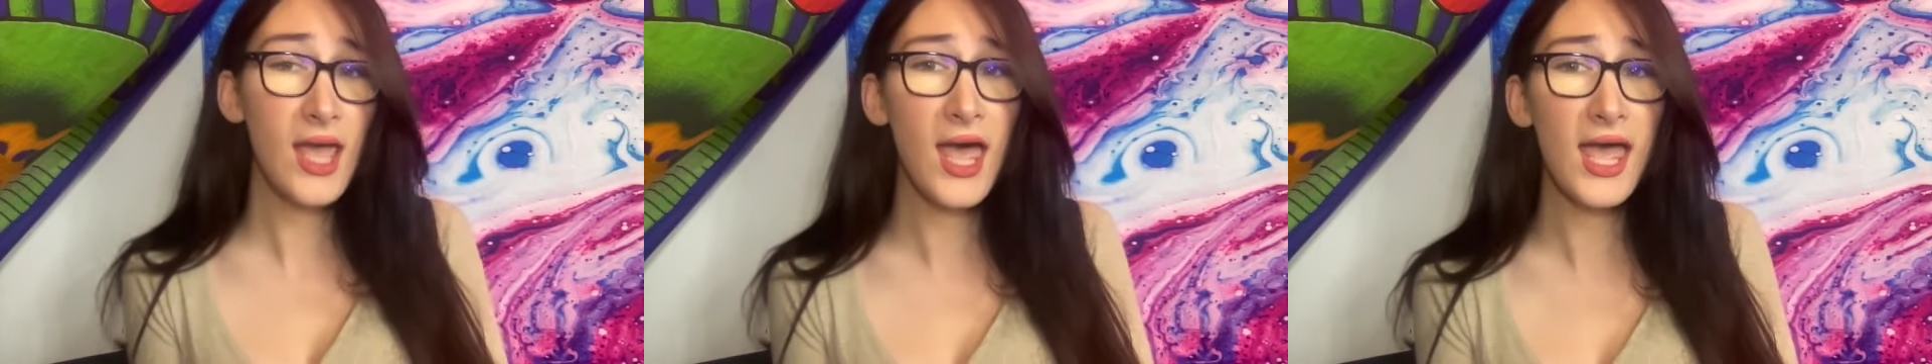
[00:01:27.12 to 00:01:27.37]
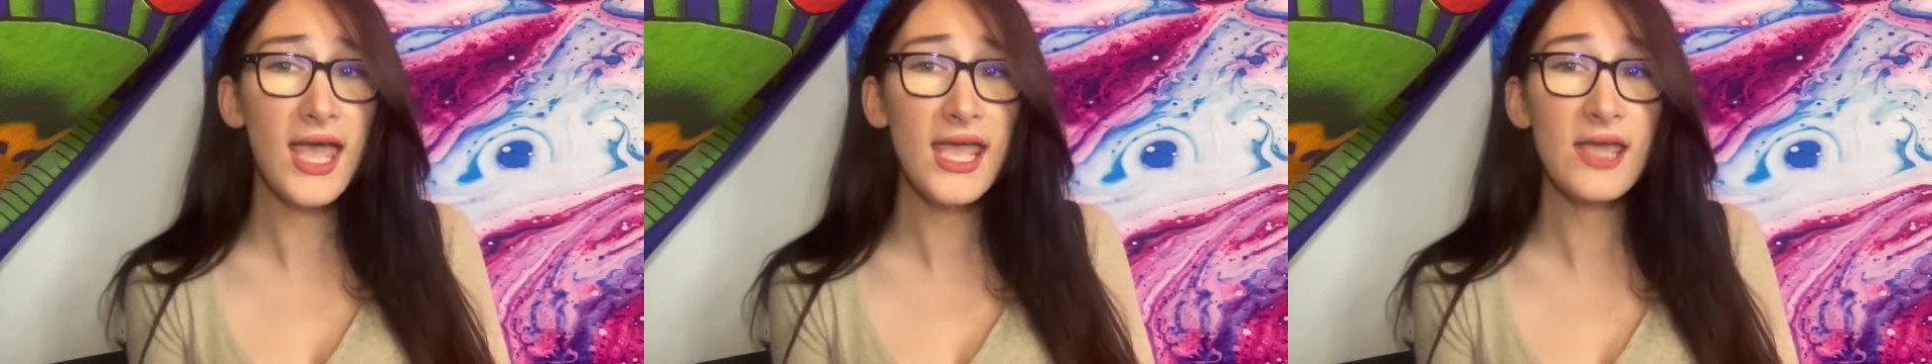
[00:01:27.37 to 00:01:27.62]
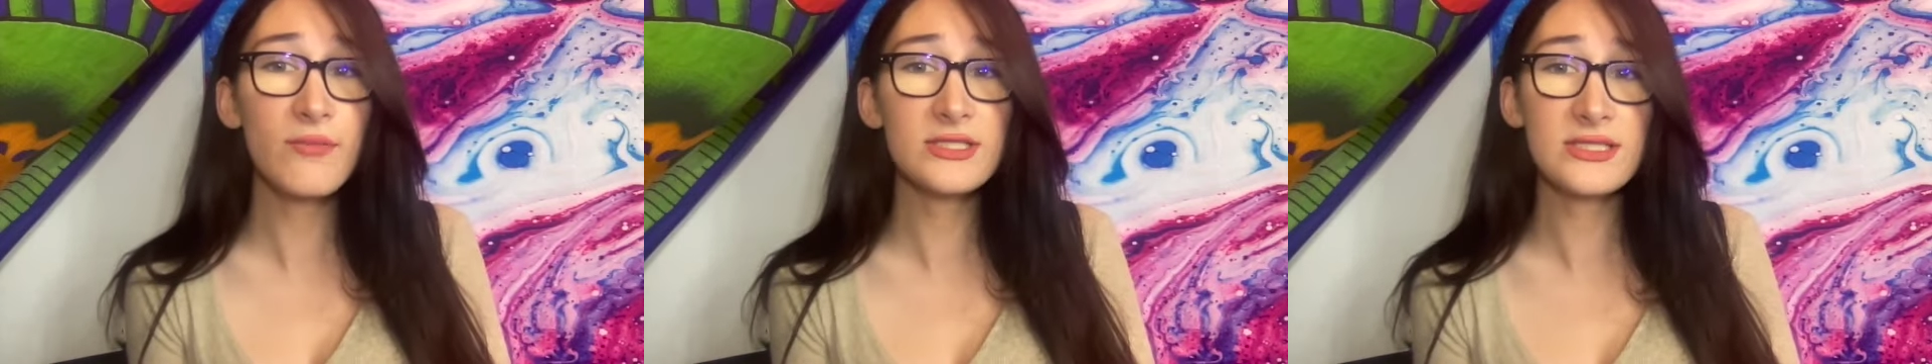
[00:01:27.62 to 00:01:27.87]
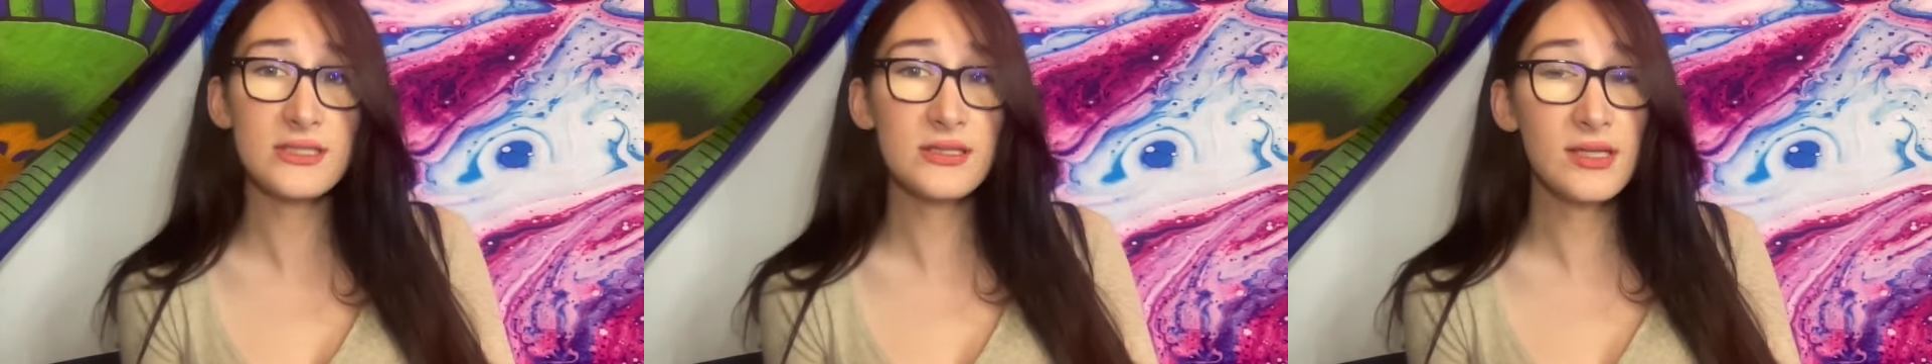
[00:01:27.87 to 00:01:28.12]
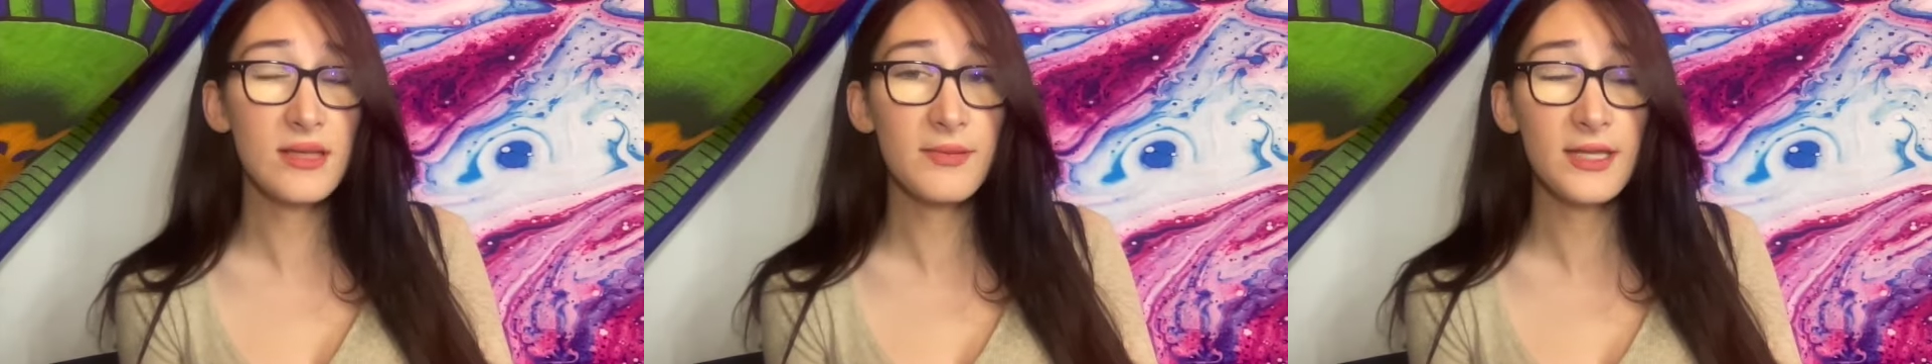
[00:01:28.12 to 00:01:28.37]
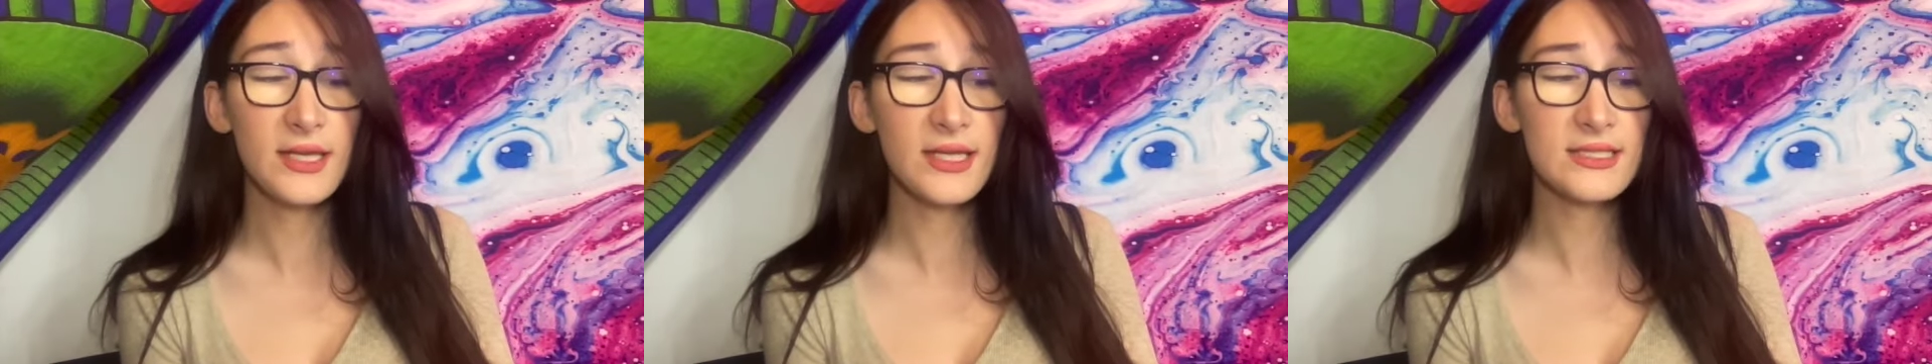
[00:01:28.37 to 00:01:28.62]
I was still
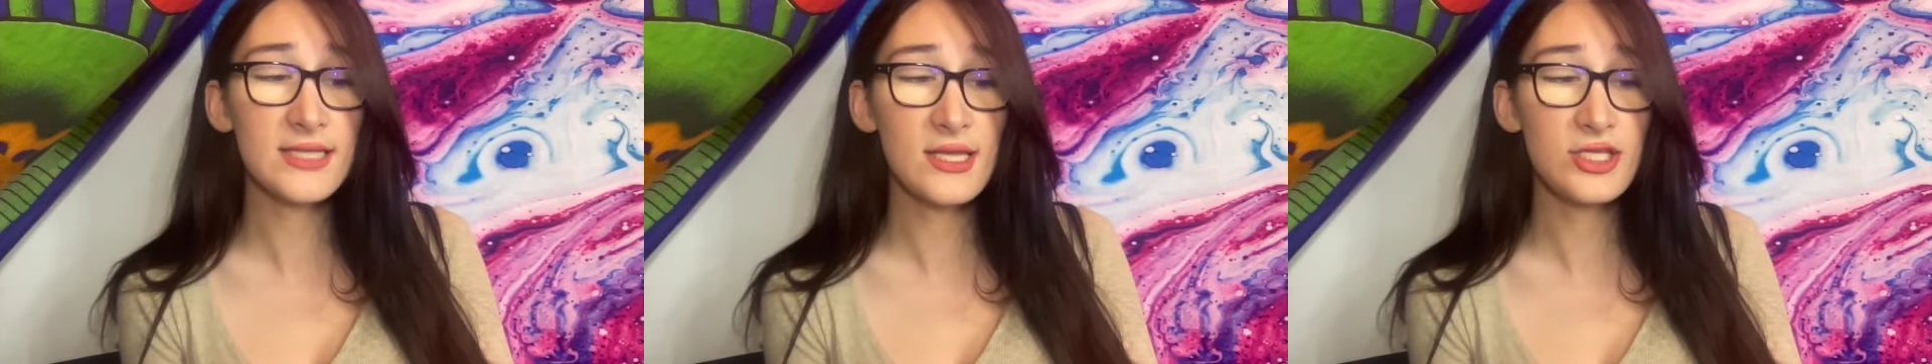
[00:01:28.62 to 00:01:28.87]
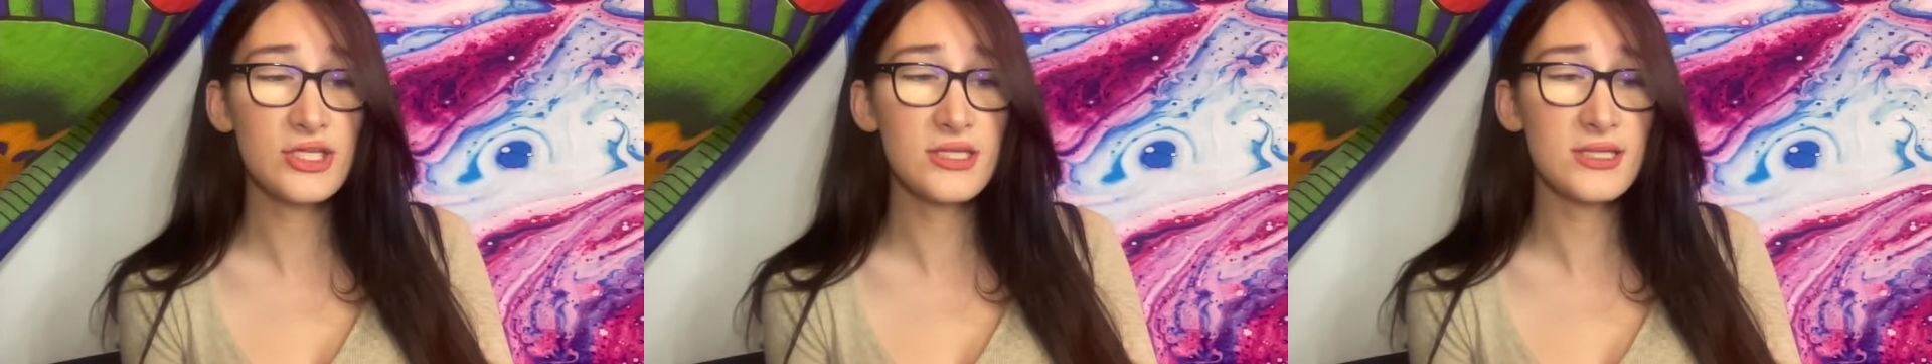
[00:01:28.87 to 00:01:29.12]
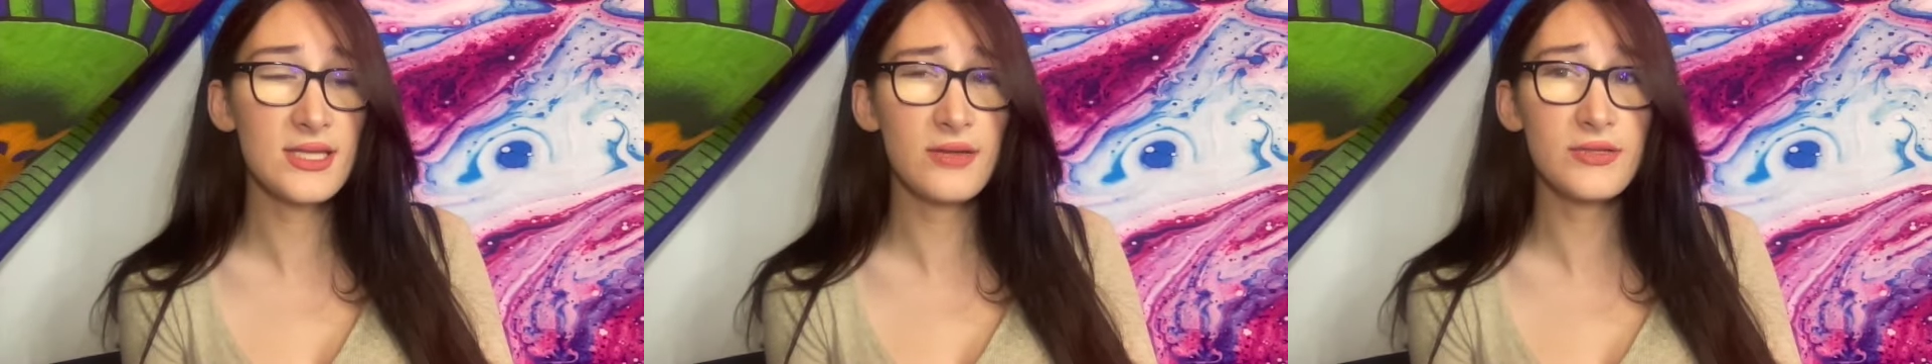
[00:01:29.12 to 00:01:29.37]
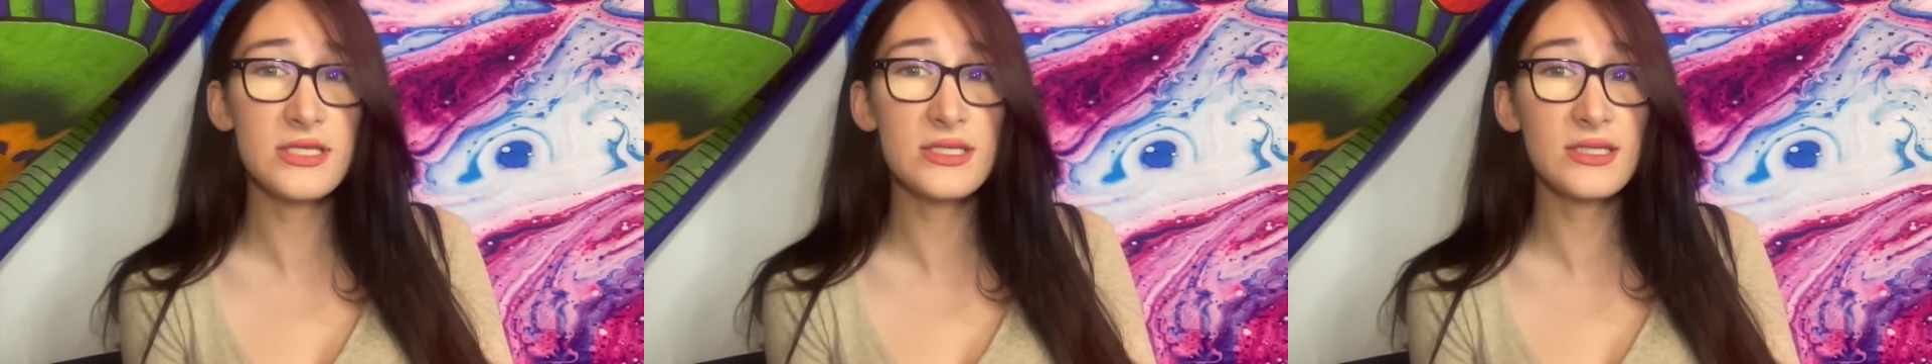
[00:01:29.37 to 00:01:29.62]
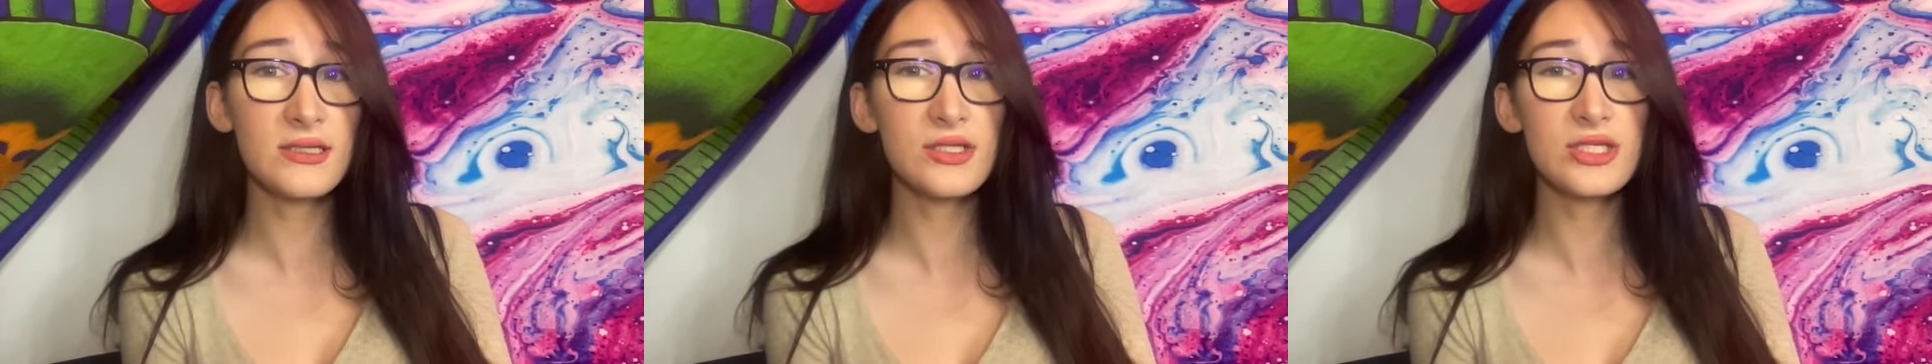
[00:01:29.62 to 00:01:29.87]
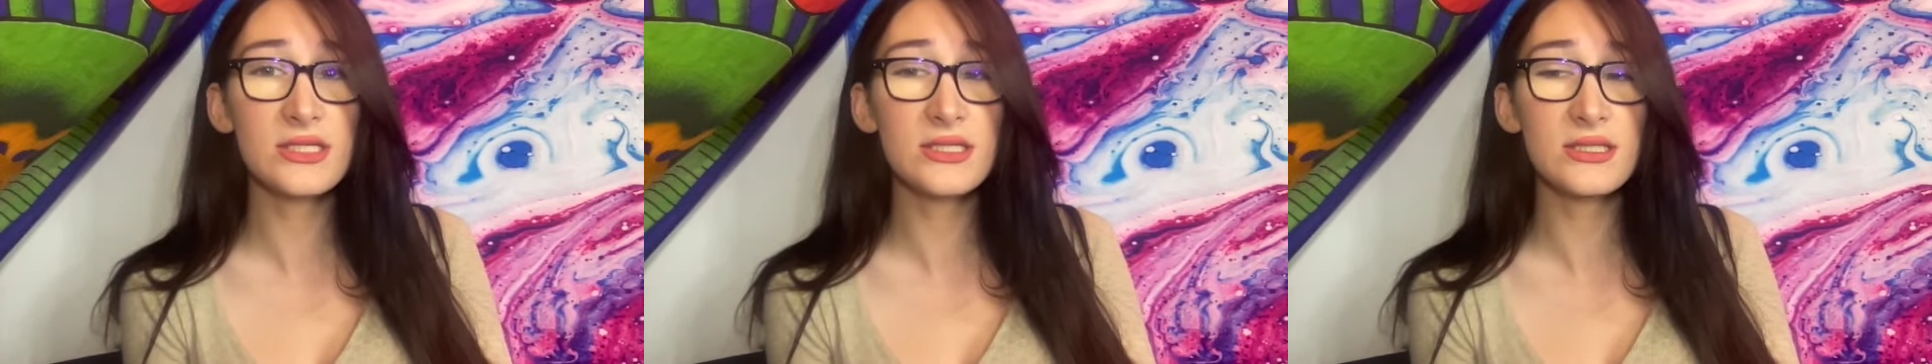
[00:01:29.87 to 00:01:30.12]
clipping in extensions and I was still
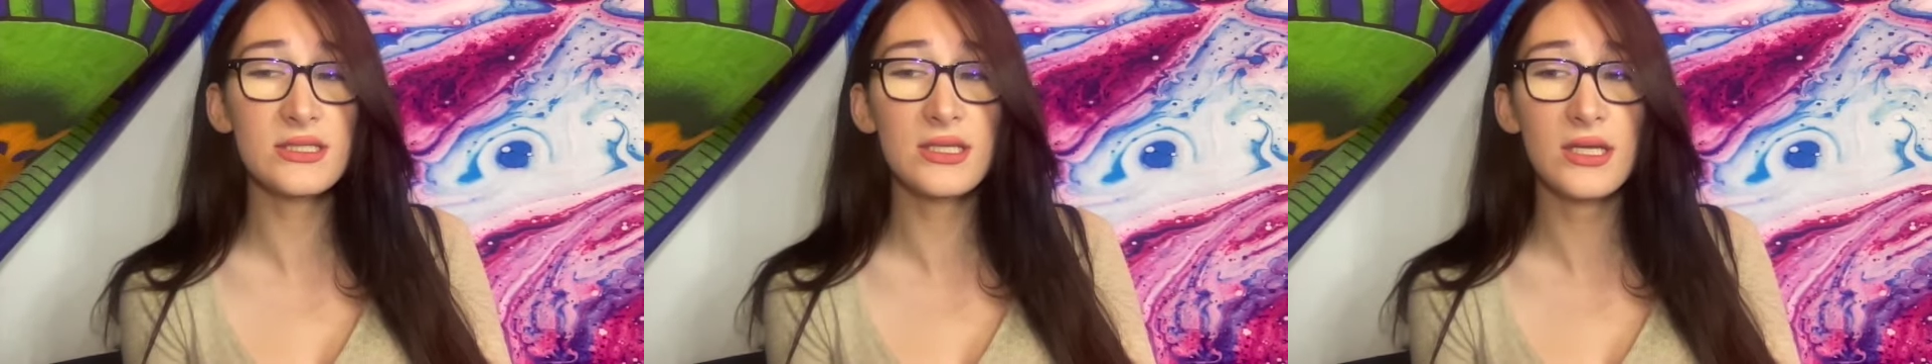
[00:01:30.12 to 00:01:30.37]
just